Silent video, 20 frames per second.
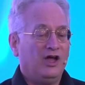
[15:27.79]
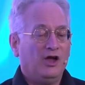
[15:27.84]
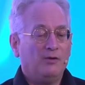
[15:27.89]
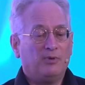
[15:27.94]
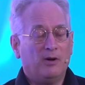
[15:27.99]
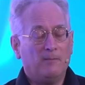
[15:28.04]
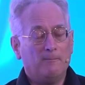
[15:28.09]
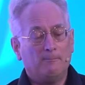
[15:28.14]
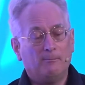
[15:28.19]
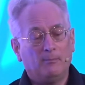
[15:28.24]

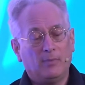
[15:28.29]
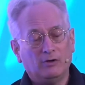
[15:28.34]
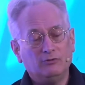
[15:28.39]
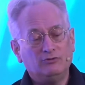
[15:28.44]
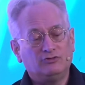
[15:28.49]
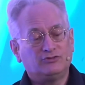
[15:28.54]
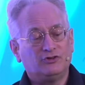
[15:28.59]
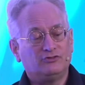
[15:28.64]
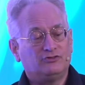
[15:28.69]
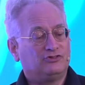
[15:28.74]
but
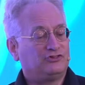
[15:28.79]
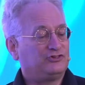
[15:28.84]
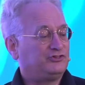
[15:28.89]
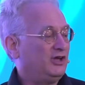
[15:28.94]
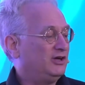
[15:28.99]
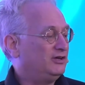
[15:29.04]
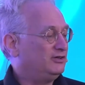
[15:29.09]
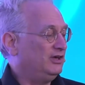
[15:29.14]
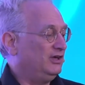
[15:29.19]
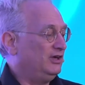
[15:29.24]
most of the
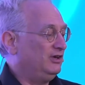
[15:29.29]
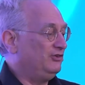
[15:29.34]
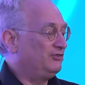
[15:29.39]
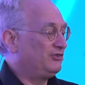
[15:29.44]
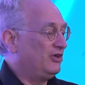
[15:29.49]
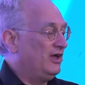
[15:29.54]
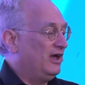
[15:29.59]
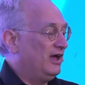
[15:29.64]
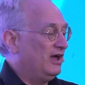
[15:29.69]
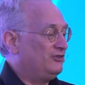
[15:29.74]
studies,
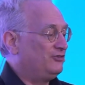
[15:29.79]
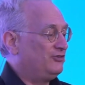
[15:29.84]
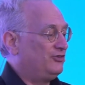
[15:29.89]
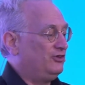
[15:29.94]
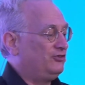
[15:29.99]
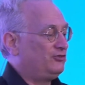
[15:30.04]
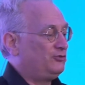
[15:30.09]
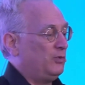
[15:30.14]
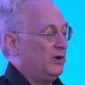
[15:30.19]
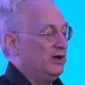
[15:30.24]
as
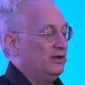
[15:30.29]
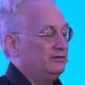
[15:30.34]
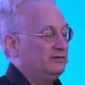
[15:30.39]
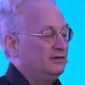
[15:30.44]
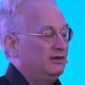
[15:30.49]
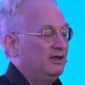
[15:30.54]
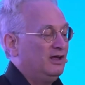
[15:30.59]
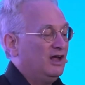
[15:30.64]
this one,